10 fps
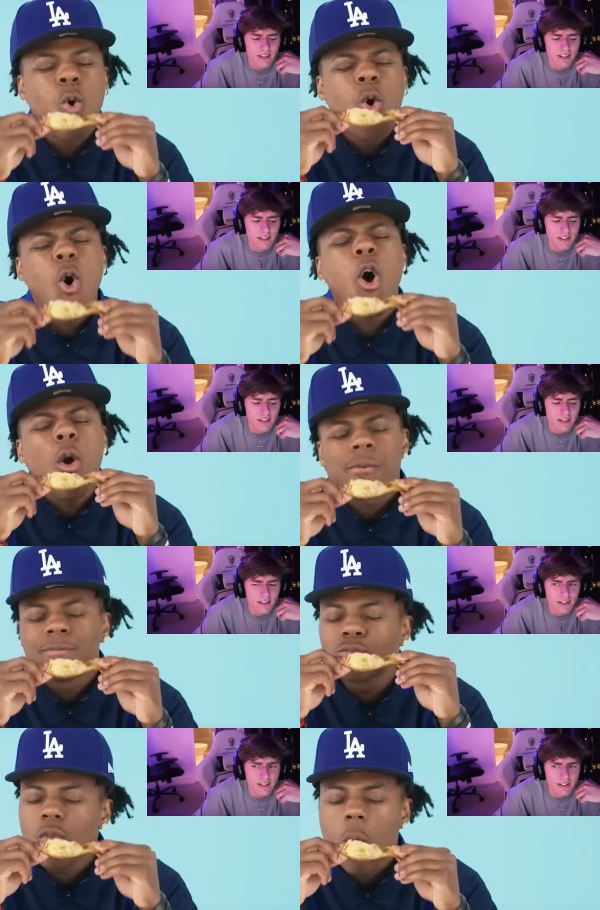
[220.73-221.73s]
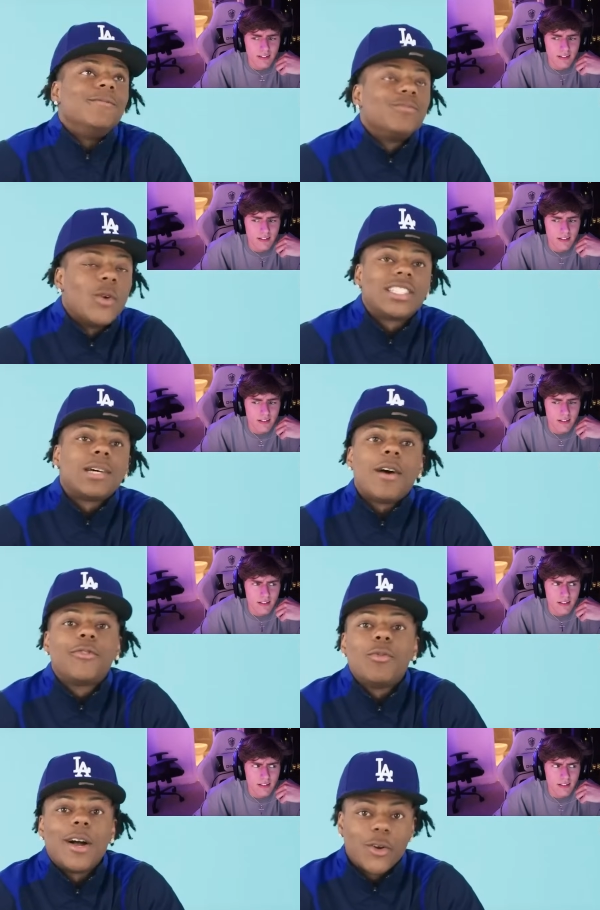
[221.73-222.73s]
Speaker 1: Woo-hoo! One time
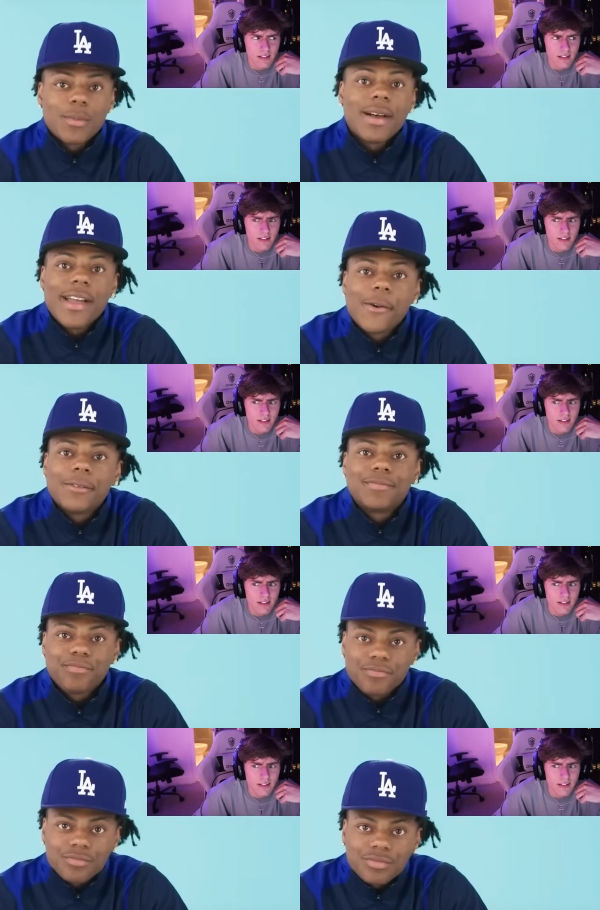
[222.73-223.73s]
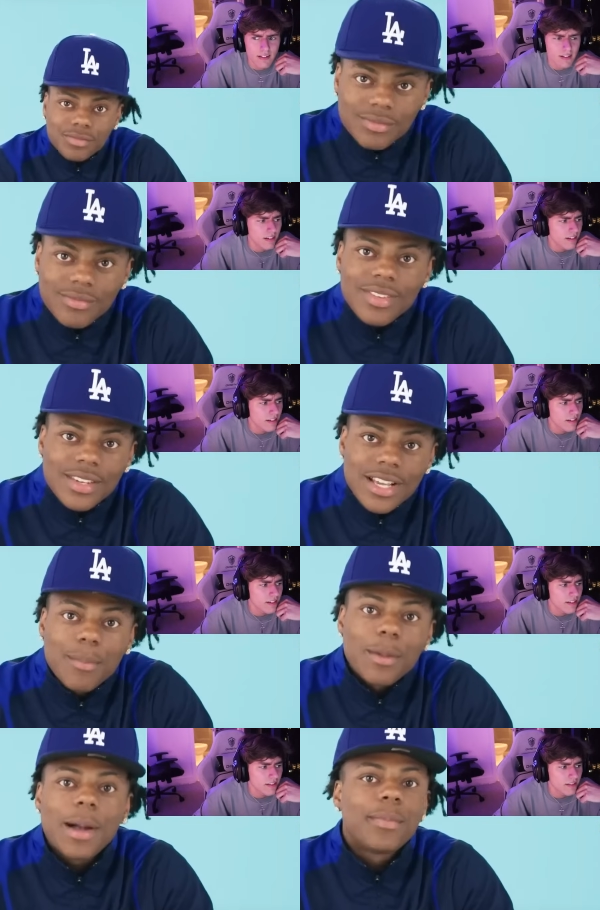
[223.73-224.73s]
I flew my grandma out to
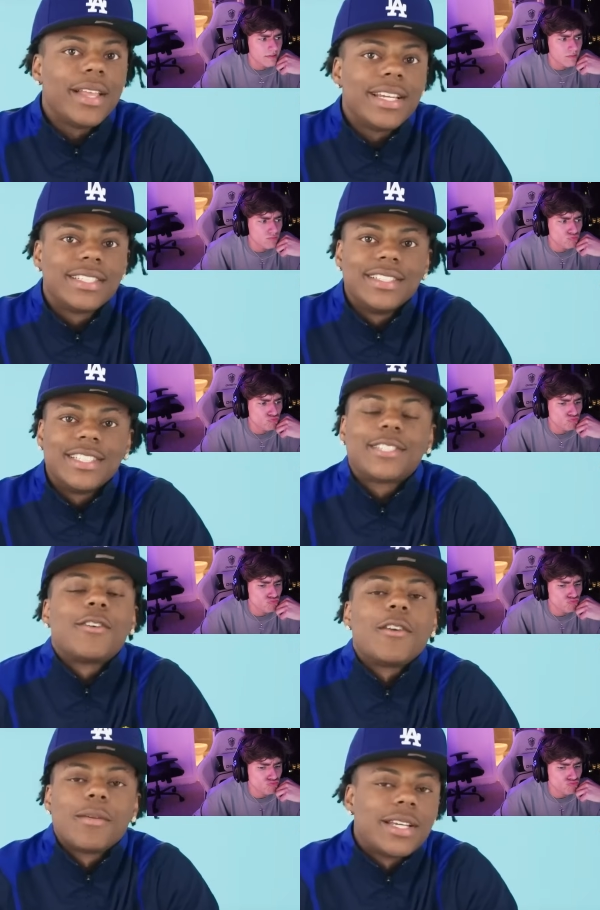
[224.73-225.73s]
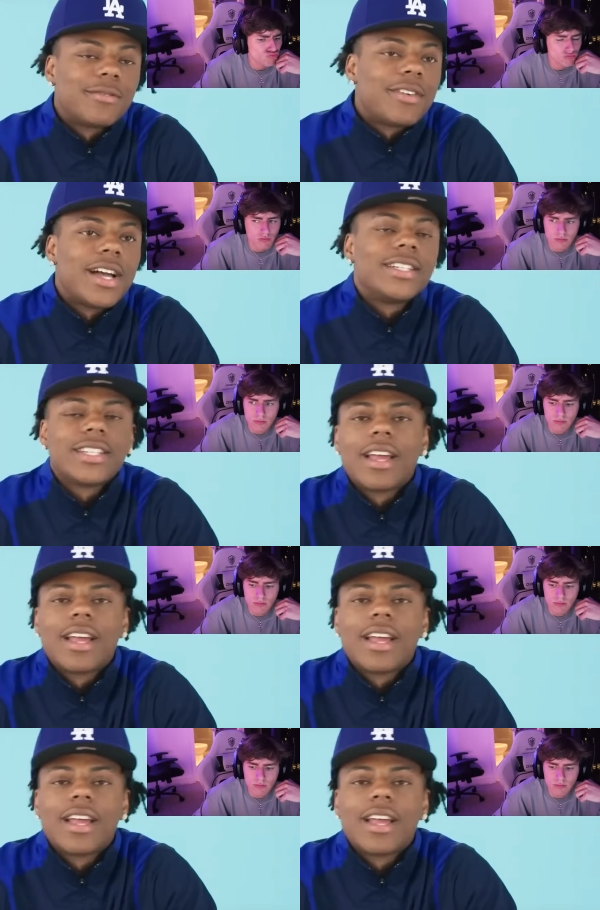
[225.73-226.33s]
come to my place just for her to make some fried